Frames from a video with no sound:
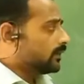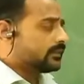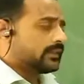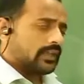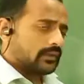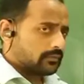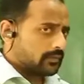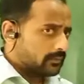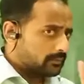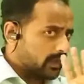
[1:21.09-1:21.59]

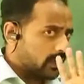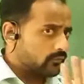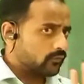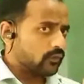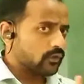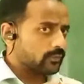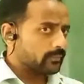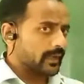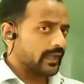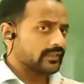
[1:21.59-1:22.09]
There will be a
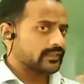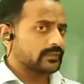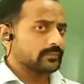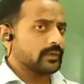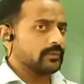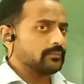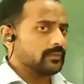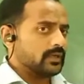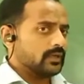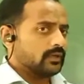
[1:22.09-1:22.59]
4
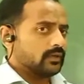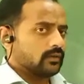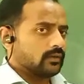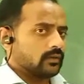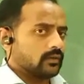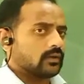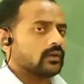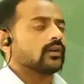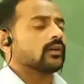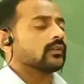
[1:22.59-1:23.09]
maximum
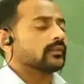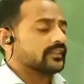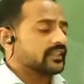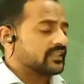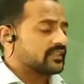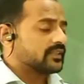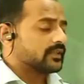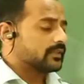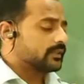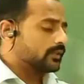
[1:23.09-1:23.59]

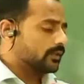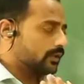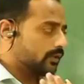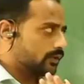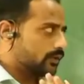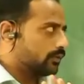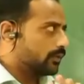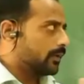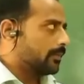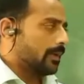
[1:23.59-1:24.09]
digits
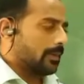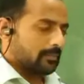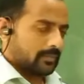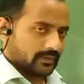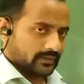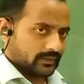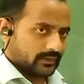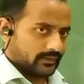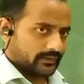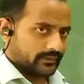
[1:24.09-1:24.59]
during the
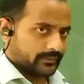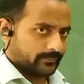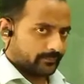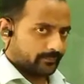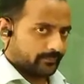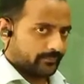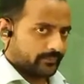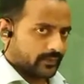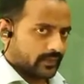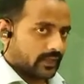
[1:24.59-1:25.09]
numbers.
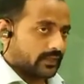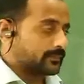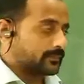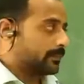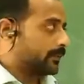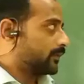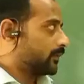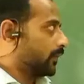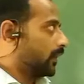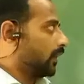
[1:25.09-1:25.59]

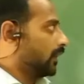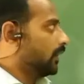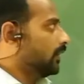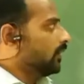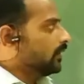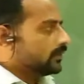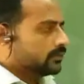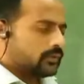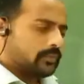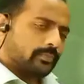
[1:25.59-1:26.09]
Especially.
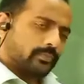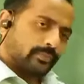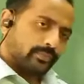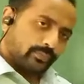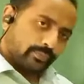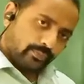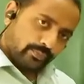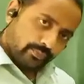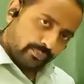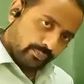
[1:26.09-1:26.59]
So
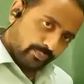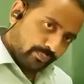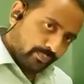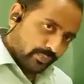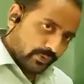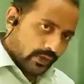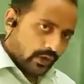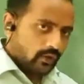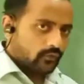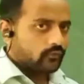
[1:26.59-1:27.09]

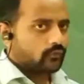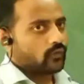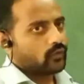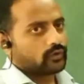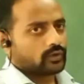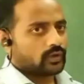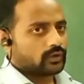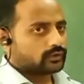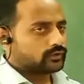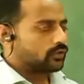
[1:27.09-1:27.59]
below
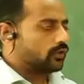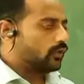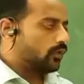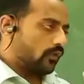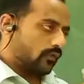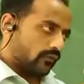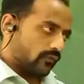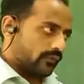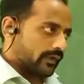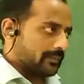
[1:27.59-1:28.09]
4 also
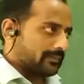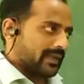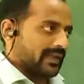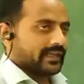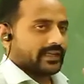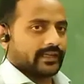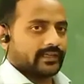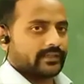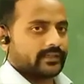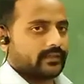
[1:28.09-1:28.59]
we
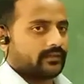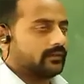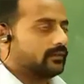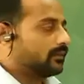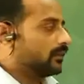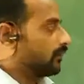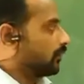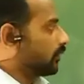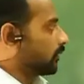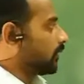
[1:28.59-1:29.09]
may get.
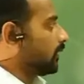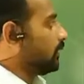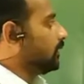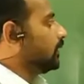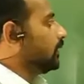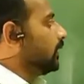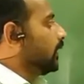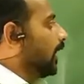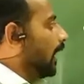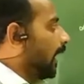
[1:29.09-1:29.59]

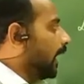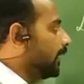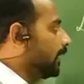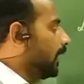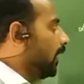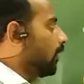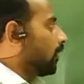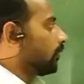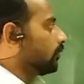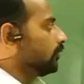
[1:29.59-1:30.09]
And
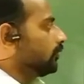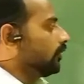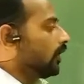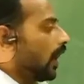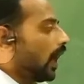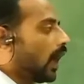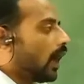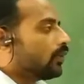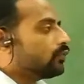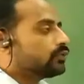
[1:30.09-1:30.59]

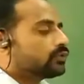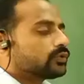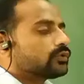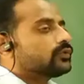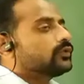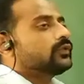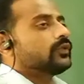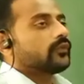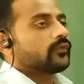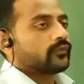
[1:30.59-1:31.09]
now, how to
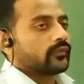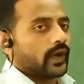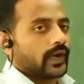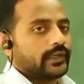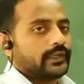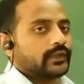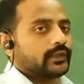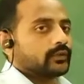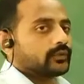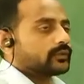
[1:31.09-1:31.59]

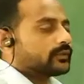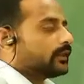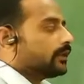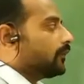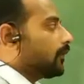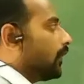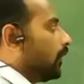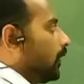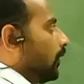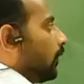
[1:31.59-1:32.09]
find out
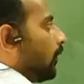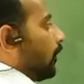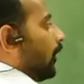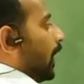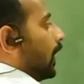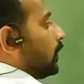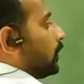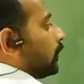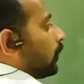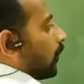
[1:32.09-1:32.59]
the
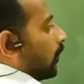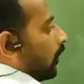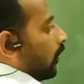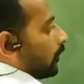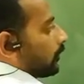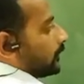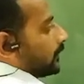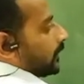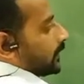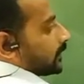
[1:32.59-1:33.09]
value
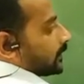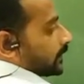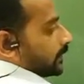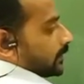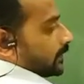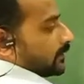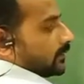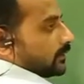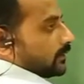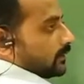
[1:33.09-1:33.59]
of this?
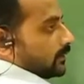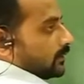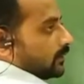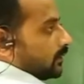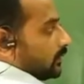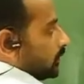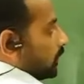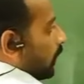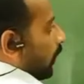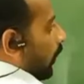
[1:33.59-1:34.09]

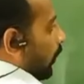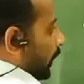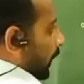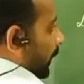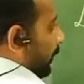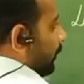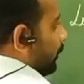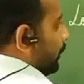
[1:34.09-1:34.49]
Okay.